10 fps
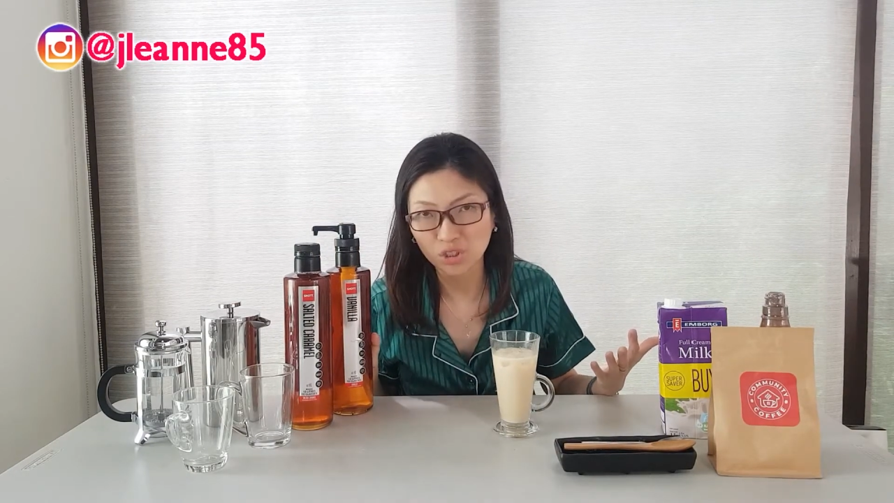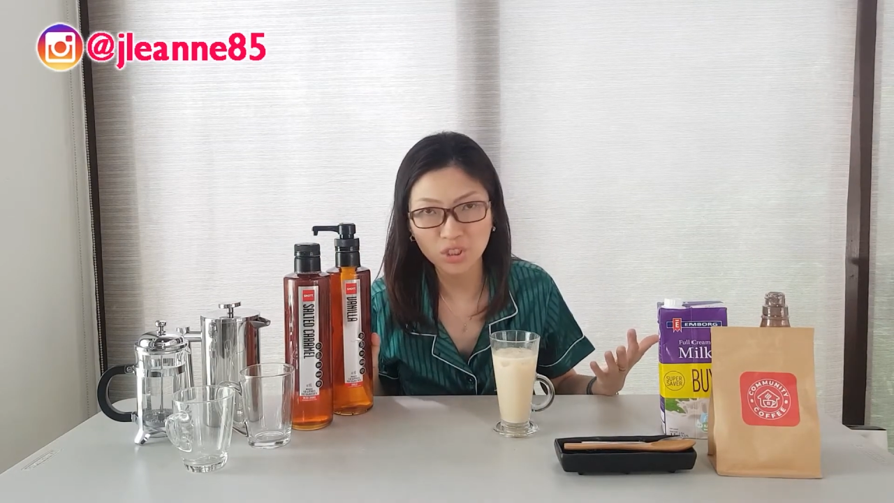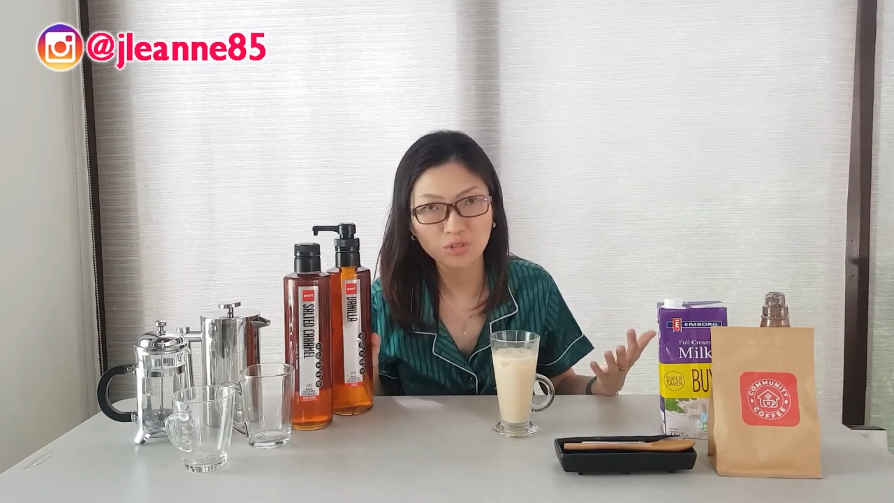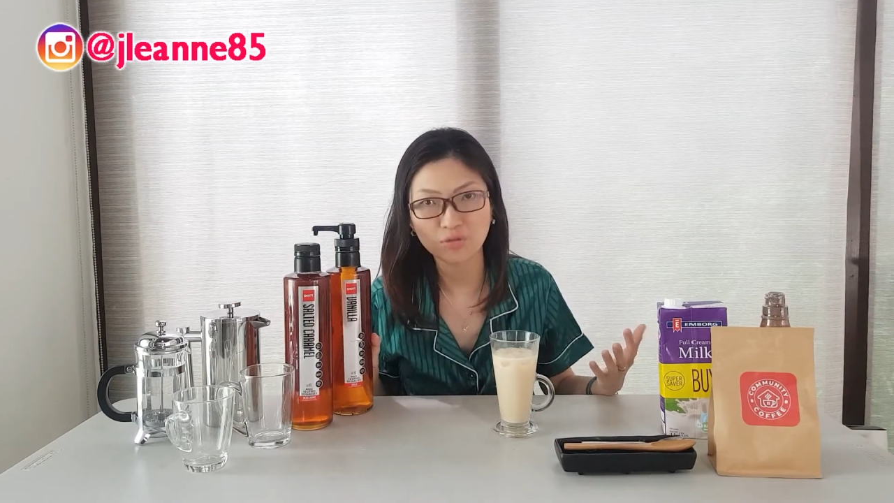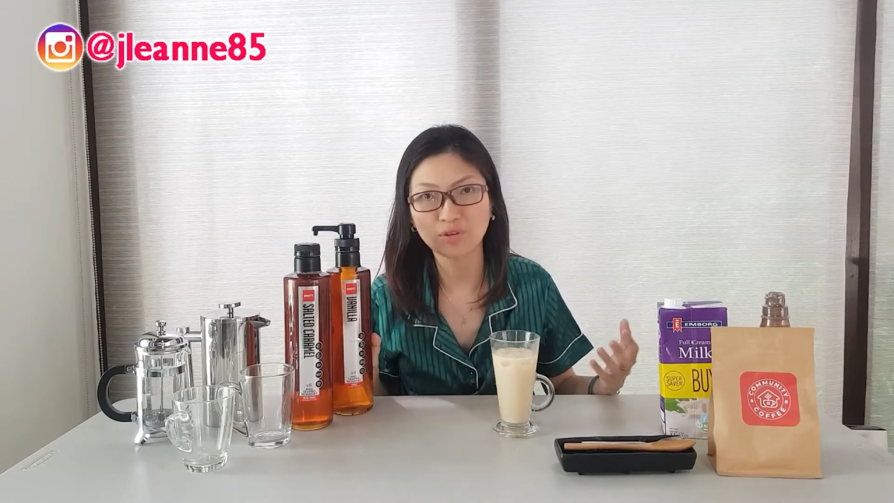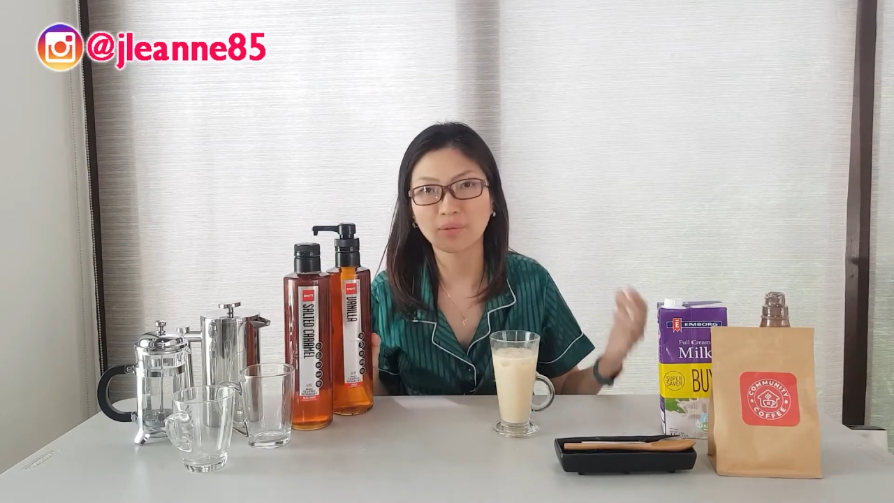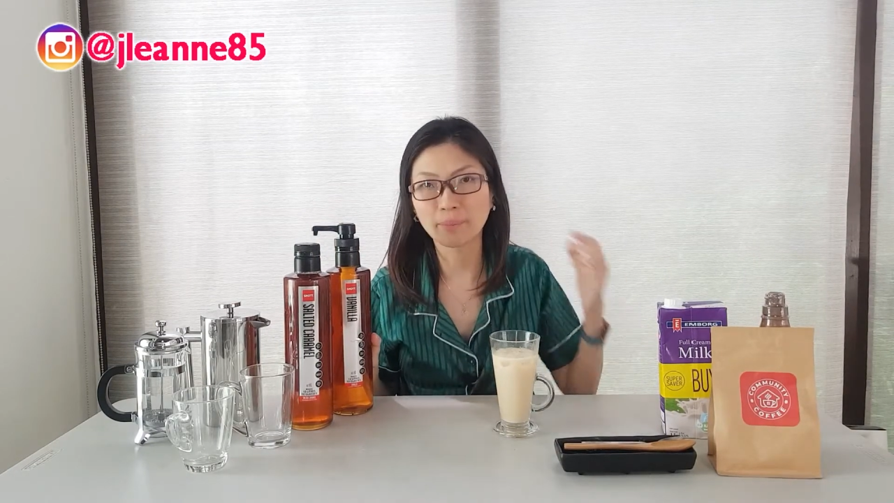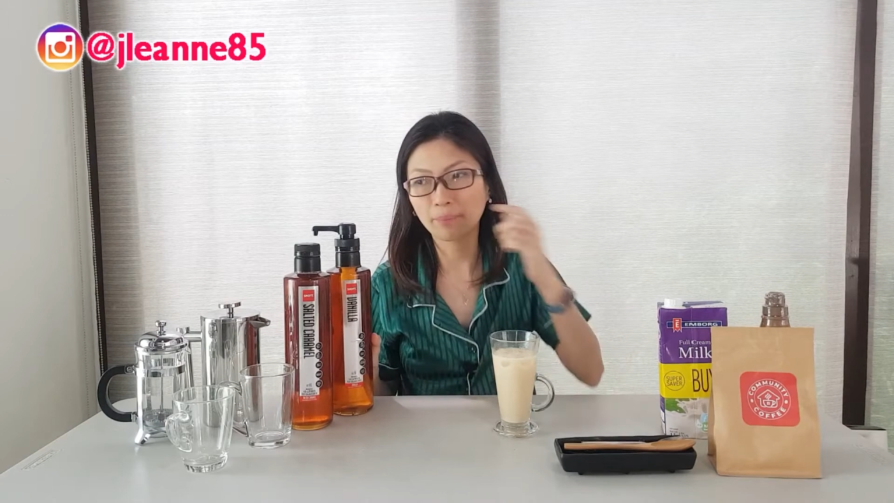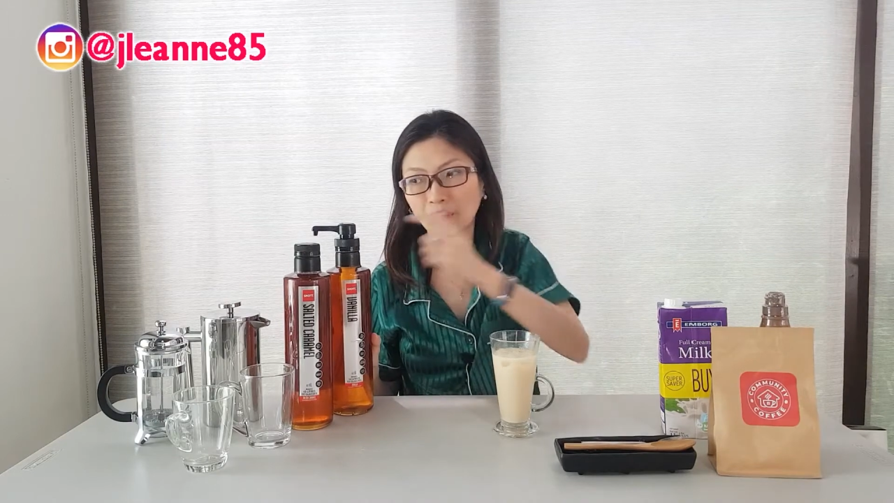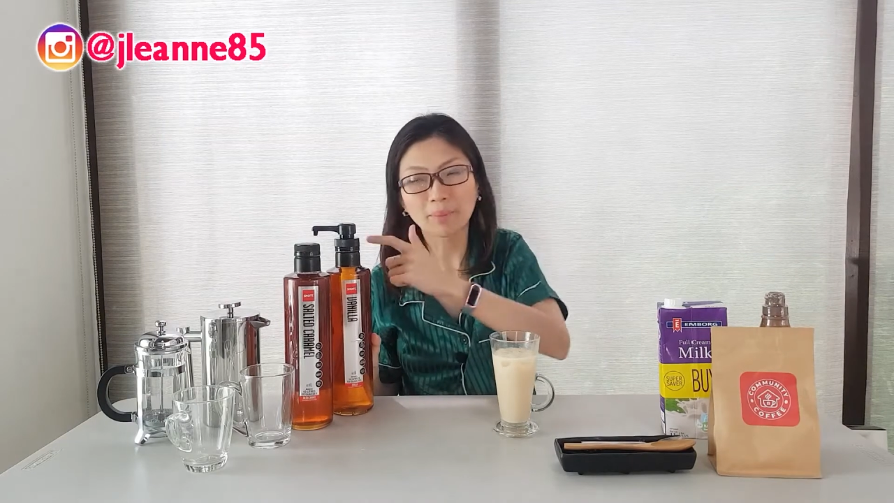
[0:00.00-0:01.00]
just for the
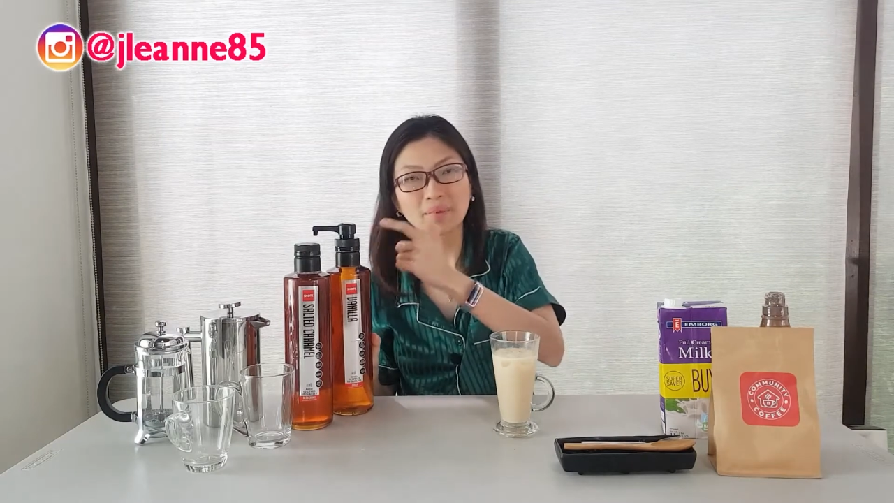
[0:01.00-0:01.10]
pump